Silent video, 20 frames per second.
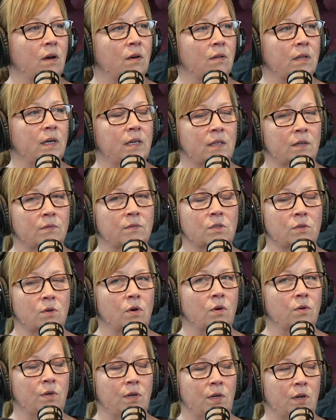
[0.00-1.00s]
So like there was a
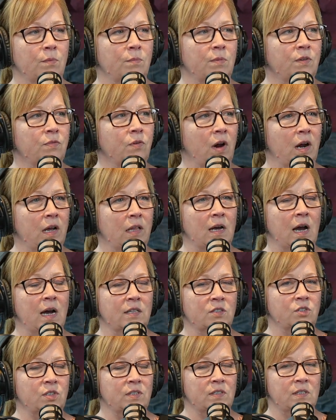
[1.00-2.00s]
whole year before I
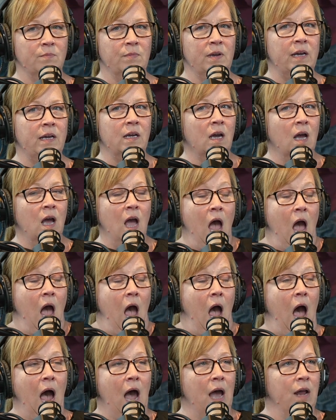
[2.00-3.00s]
launched because I'm like,
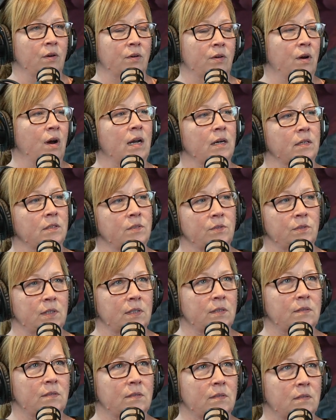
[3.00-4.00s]
I don't know how to do
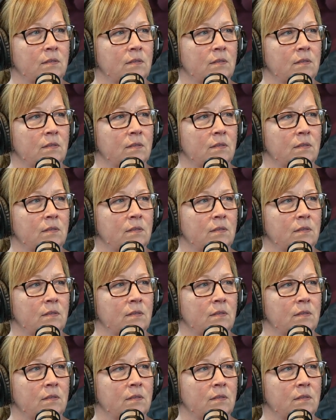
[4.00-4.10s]
this.